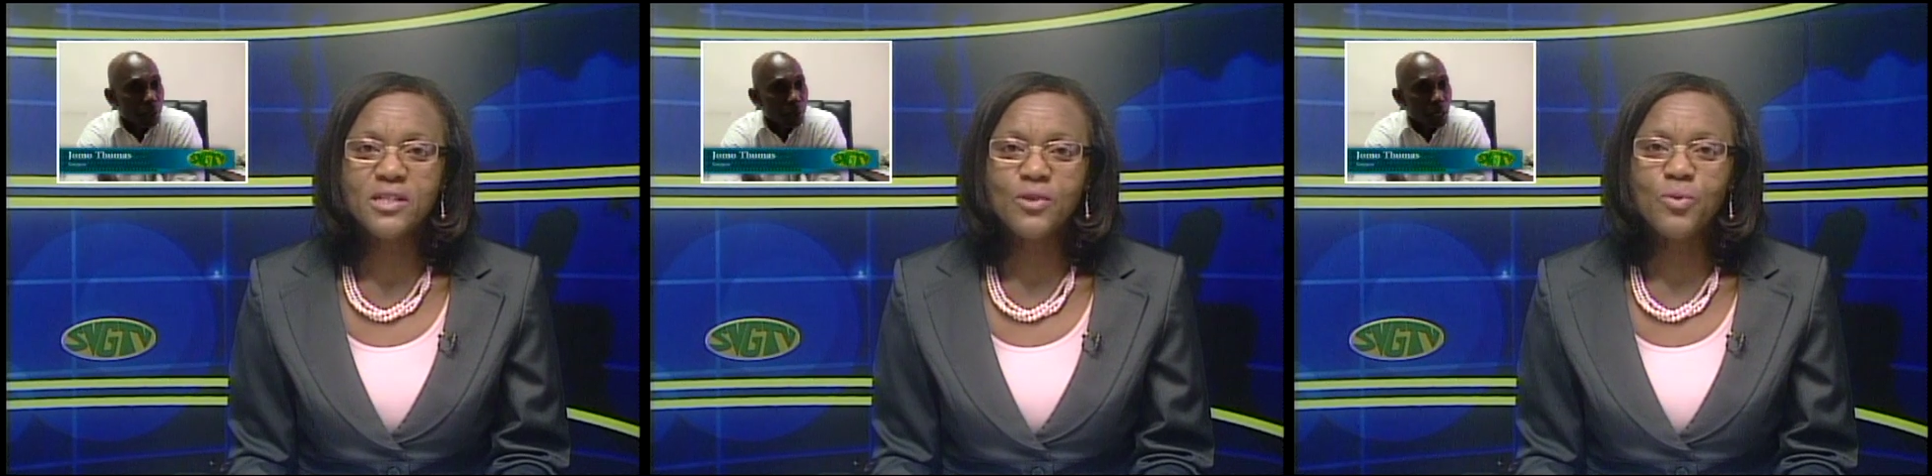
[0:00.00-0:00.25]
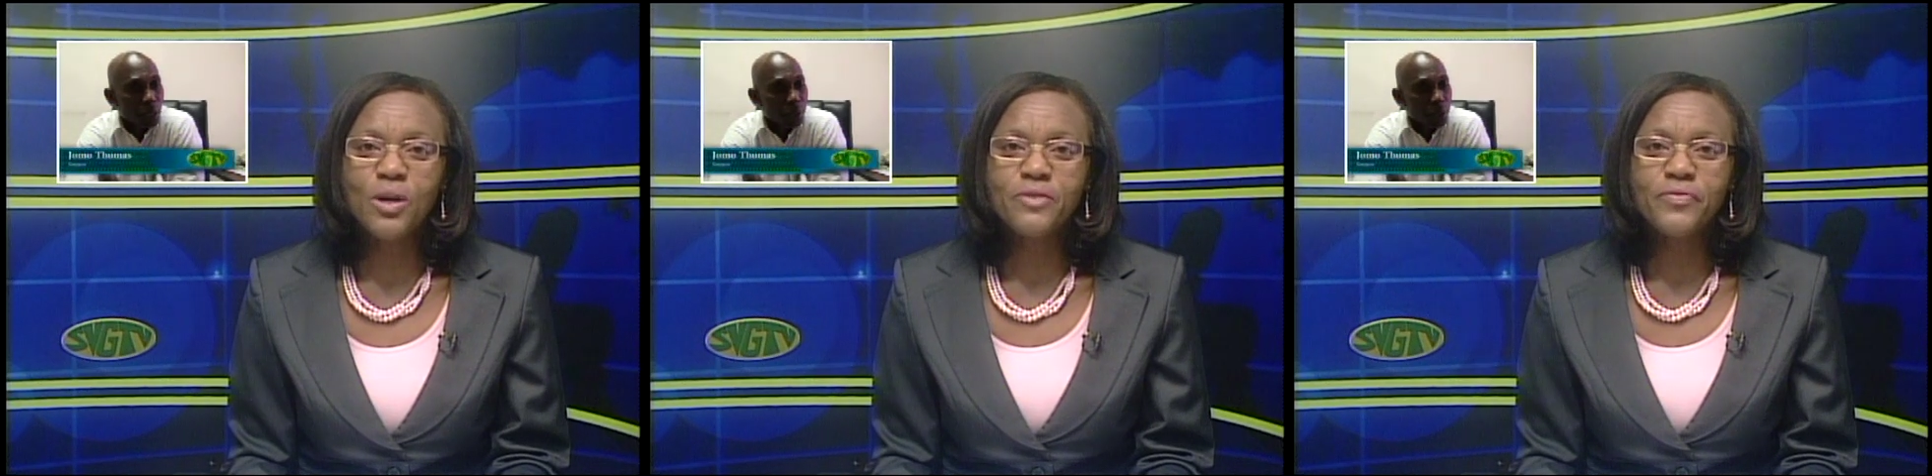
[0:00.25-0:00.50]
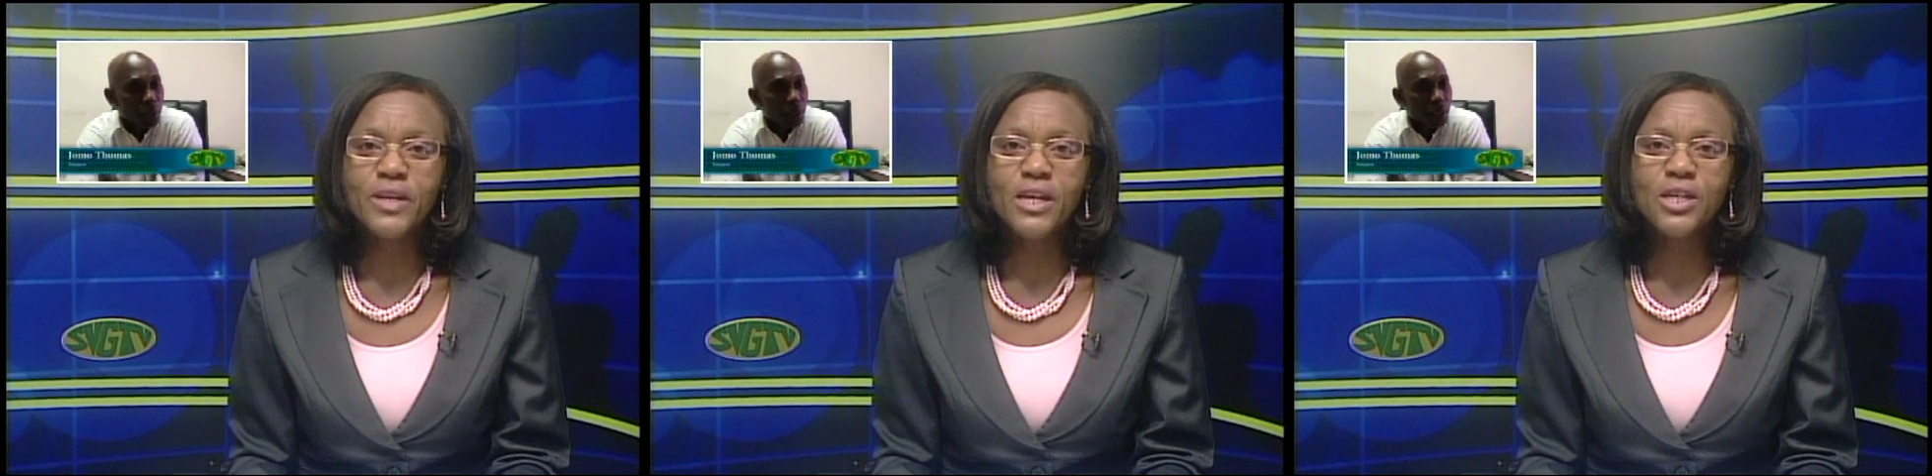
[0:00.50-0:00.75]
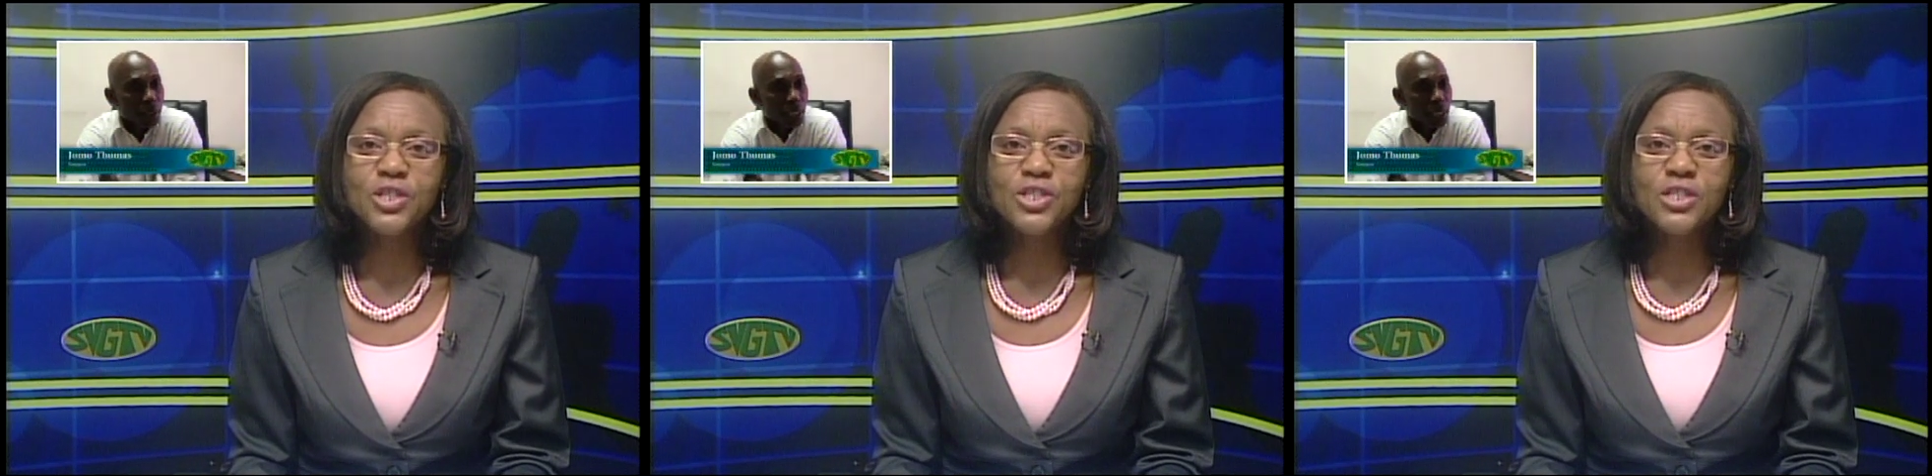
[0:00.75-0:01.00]
and
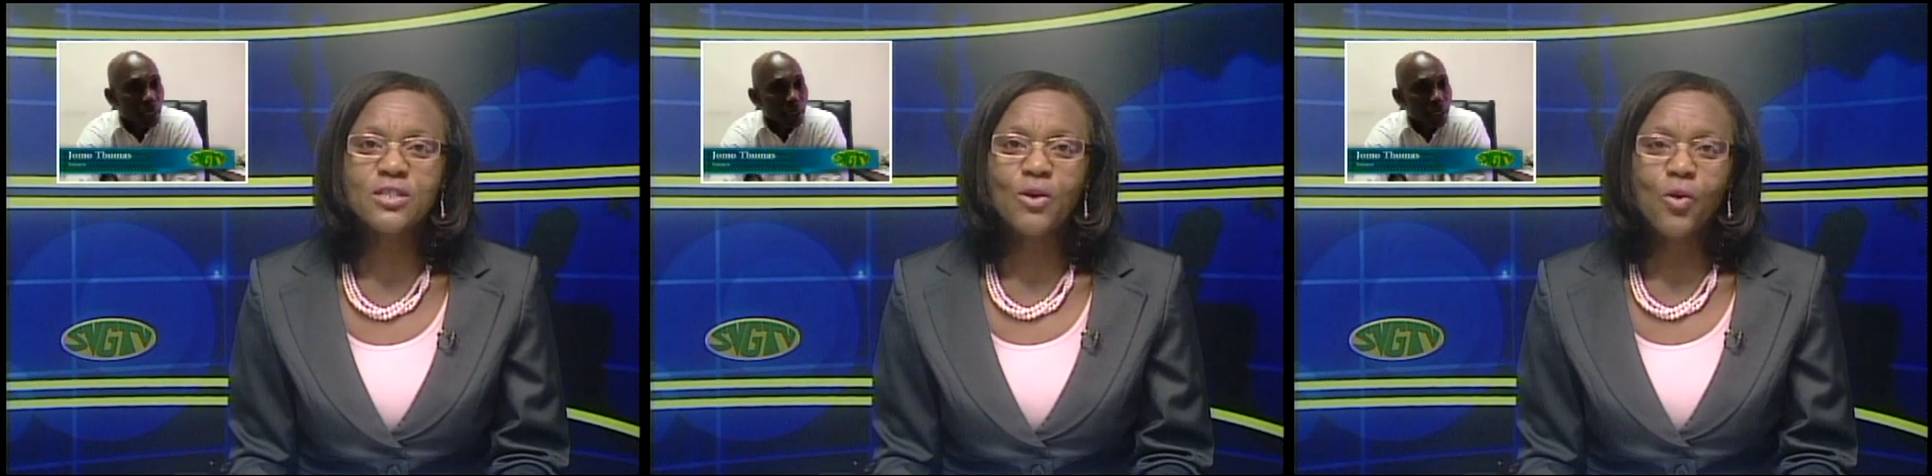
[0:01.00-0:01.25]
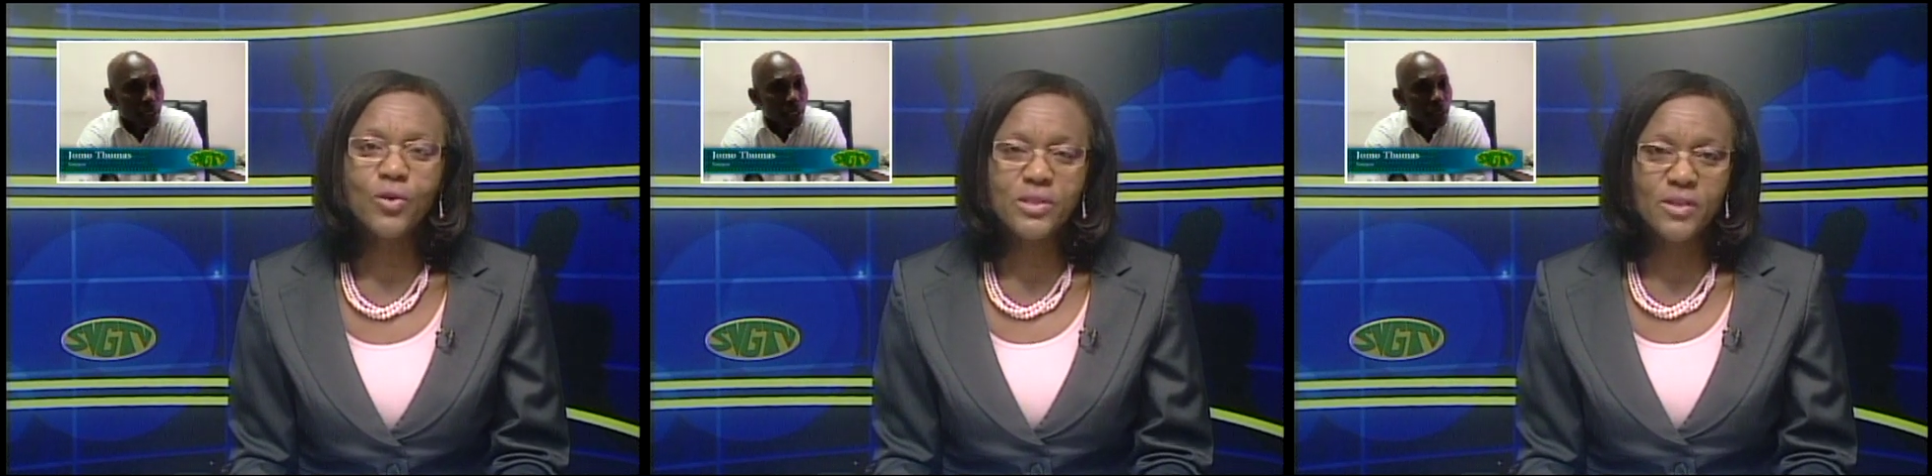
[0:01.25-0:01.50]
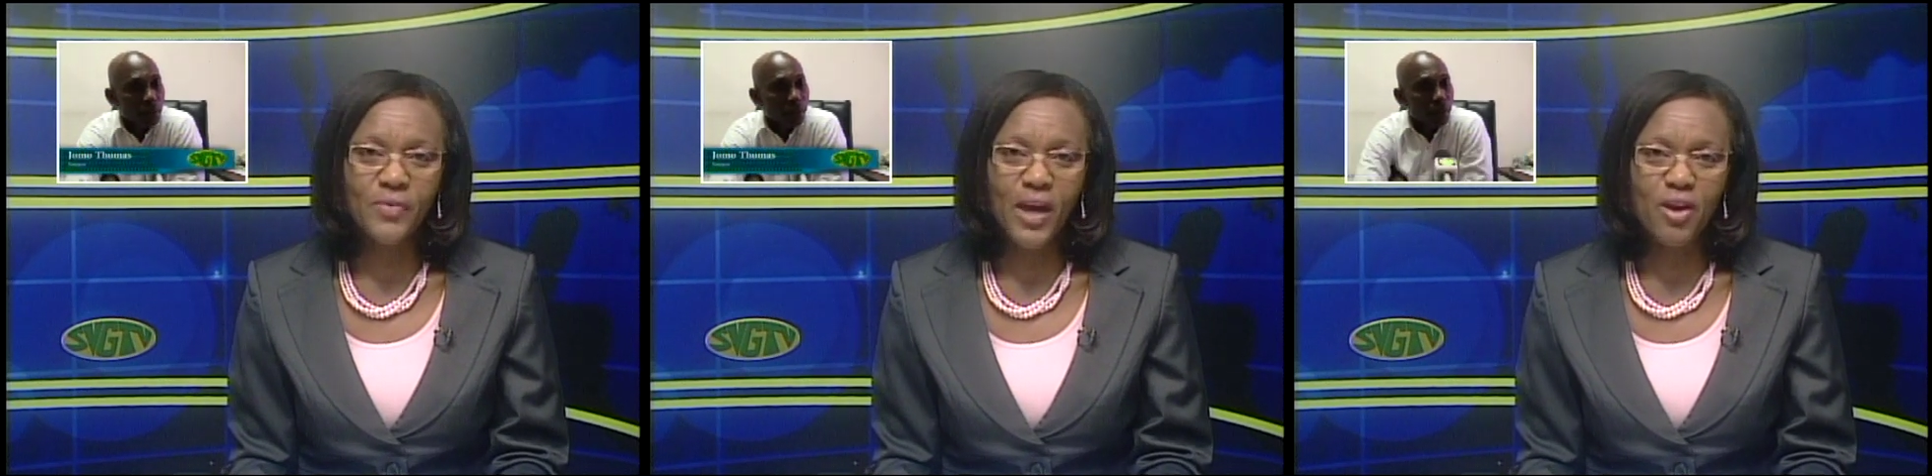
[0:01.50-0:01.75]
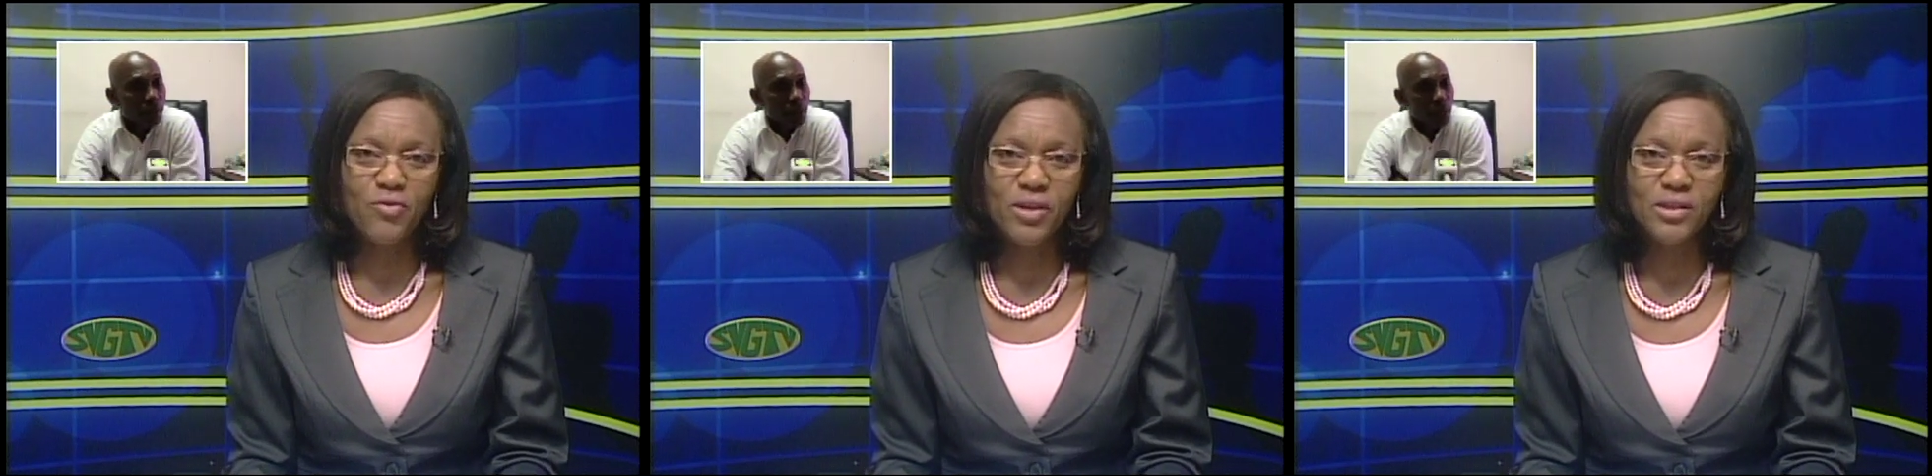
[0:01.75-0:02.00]
qualification in a host of
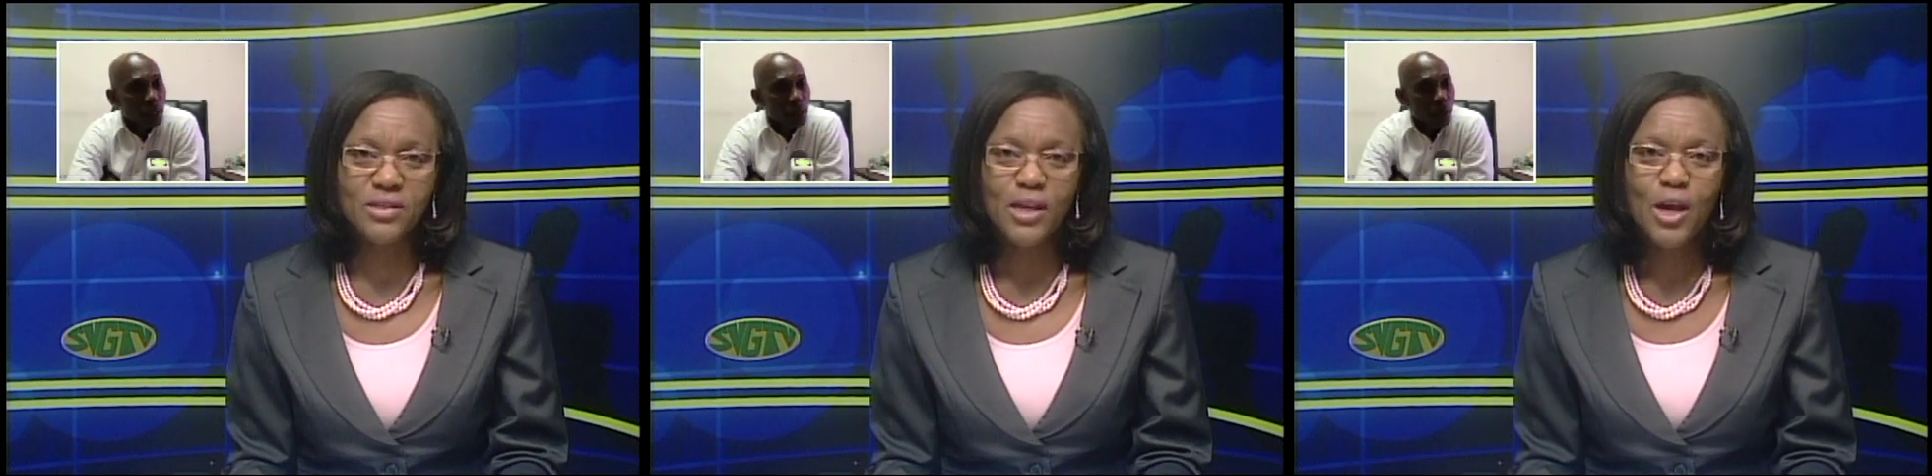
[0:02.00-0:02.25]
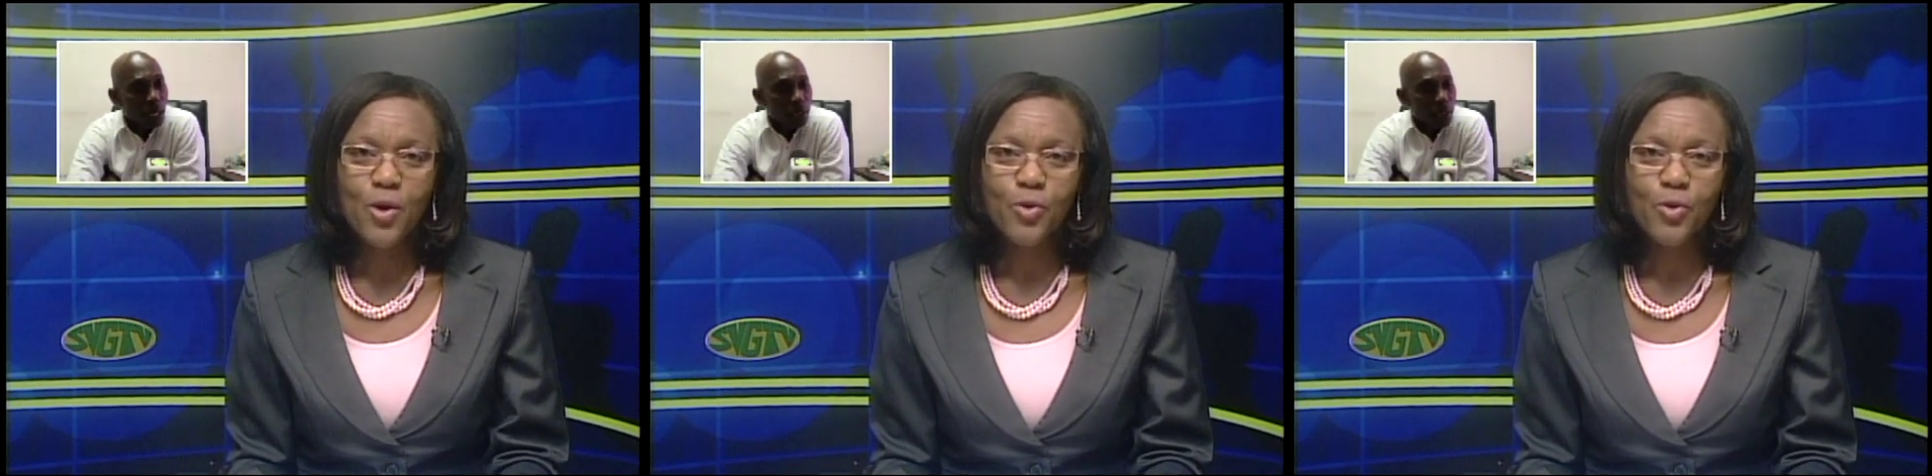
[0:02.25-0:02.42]
areas